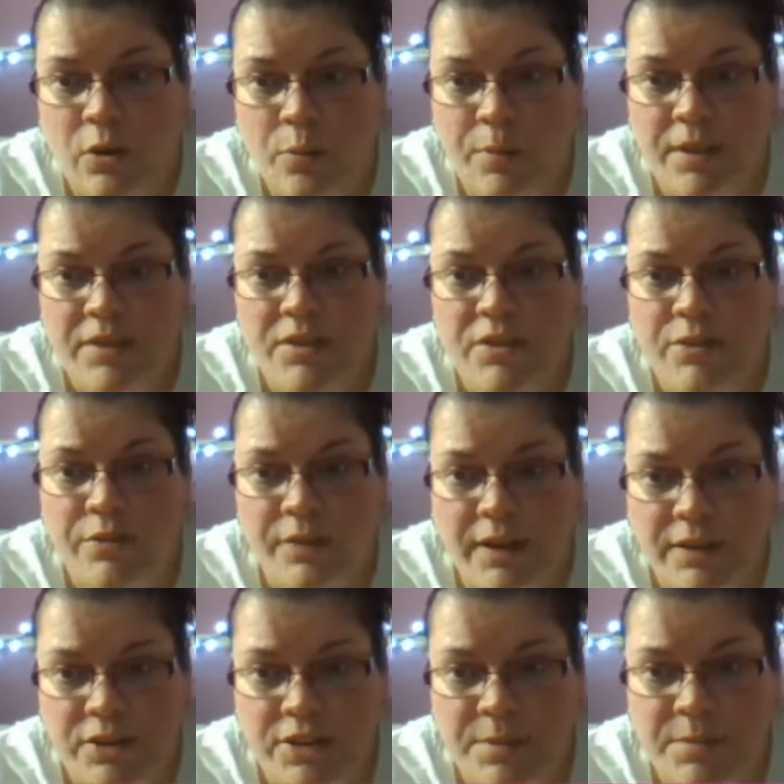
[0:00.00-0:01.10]
open to
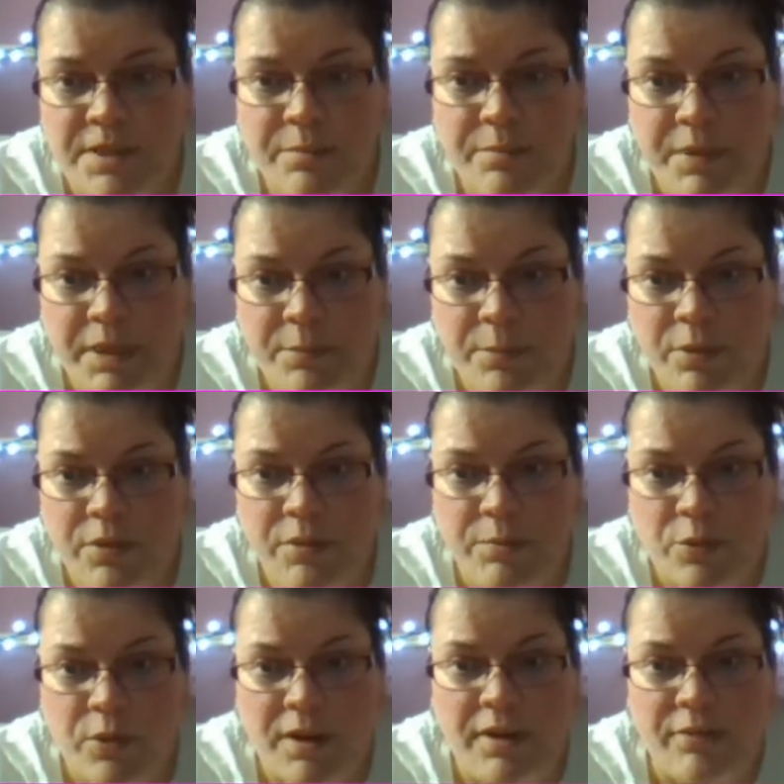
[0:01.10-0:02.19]
friendships and people, the
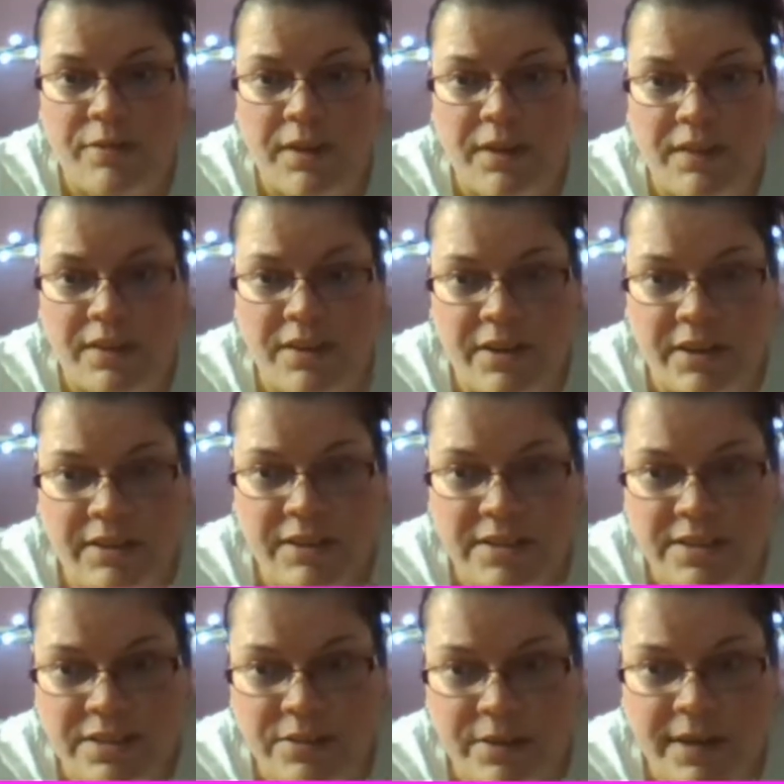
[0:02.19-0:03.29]
more I find the
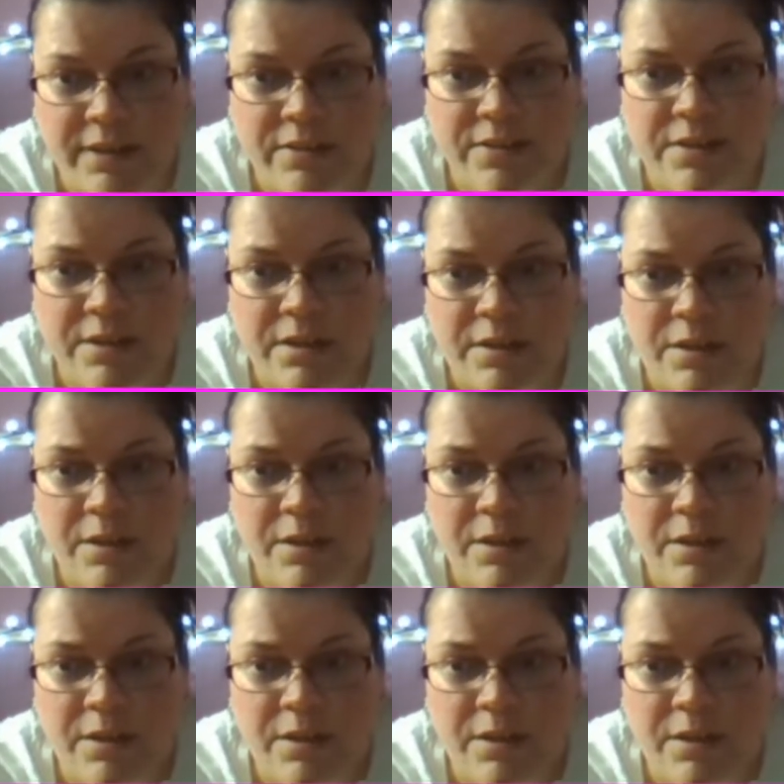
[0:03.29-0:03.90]
darkness surrounds